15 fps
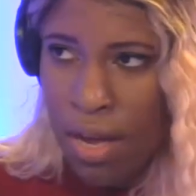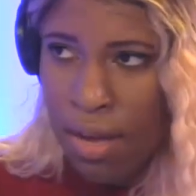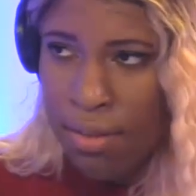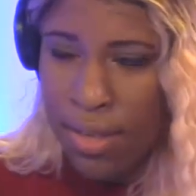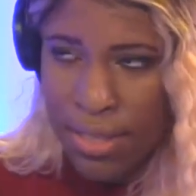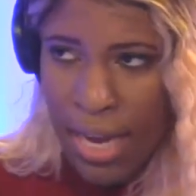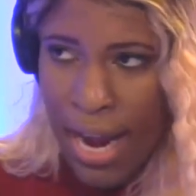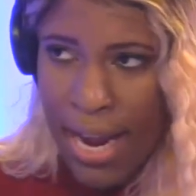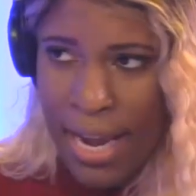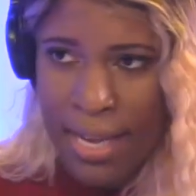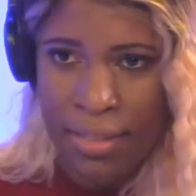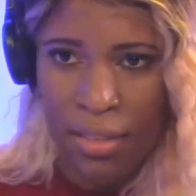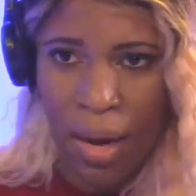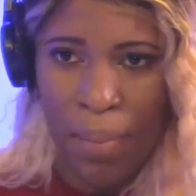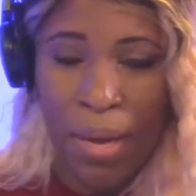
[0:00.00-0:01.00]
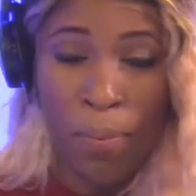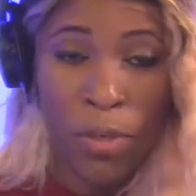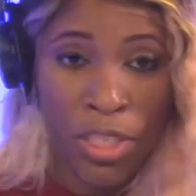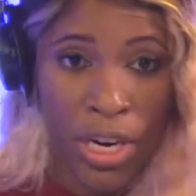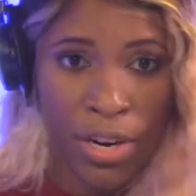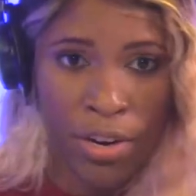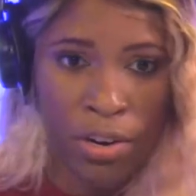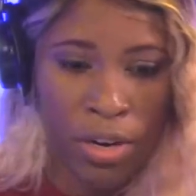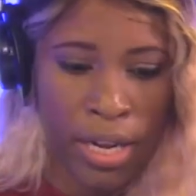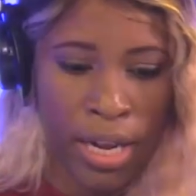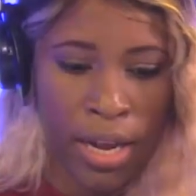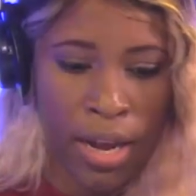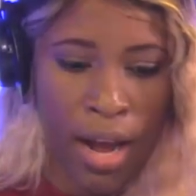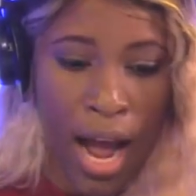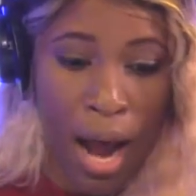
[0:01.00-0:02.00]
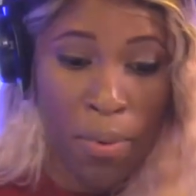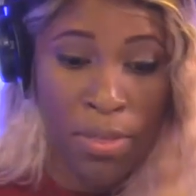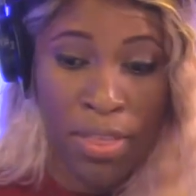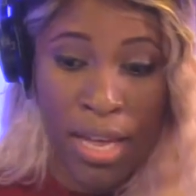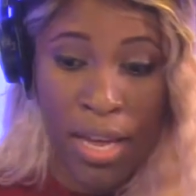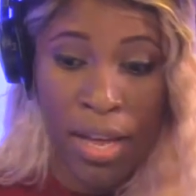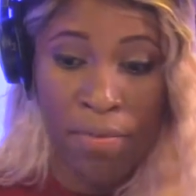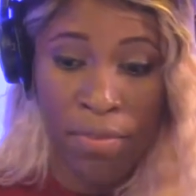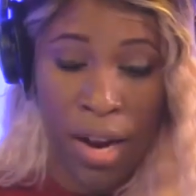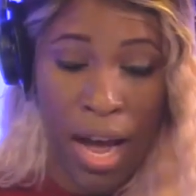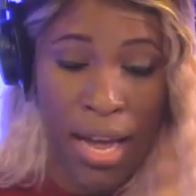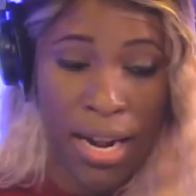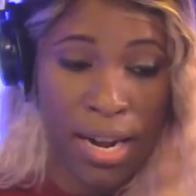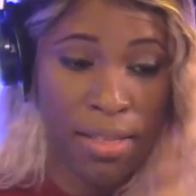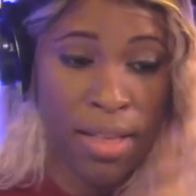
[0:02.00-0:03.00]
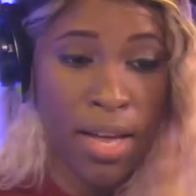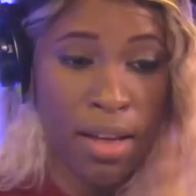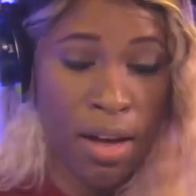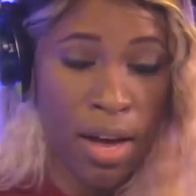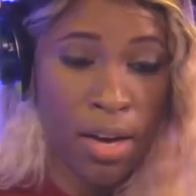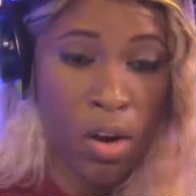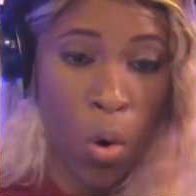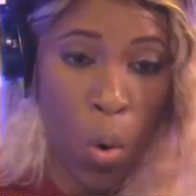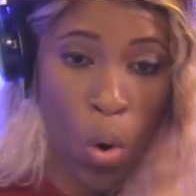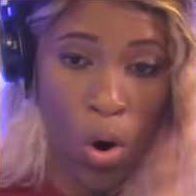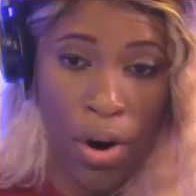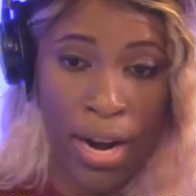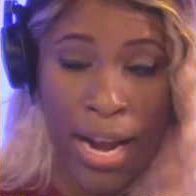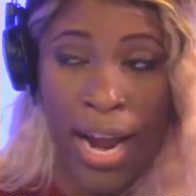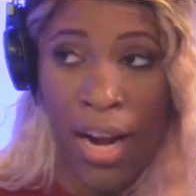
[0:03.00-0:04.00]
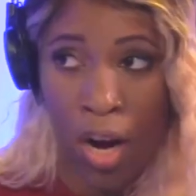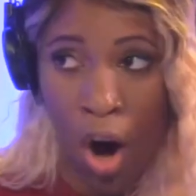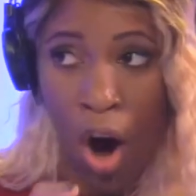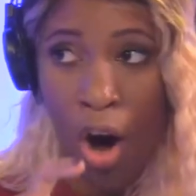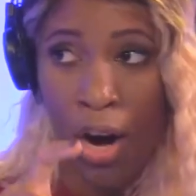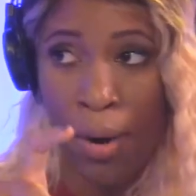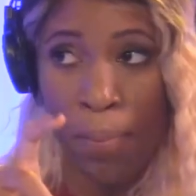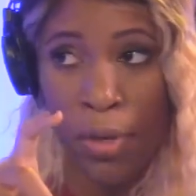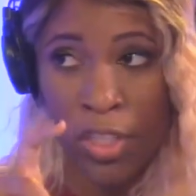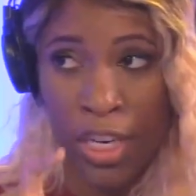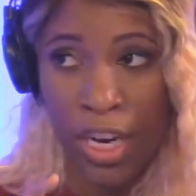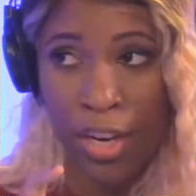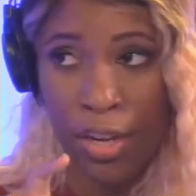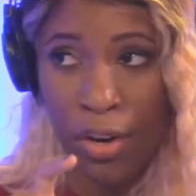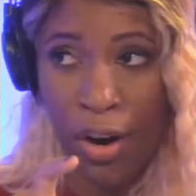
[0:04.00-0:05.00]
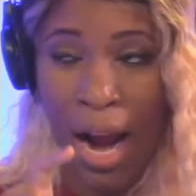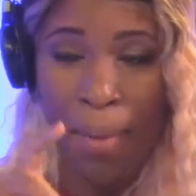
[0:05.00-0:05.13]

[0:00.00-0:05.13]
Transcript: the Titans. I mean, particularly, I would think, if not anything, Corey and Gar in particular. Right. I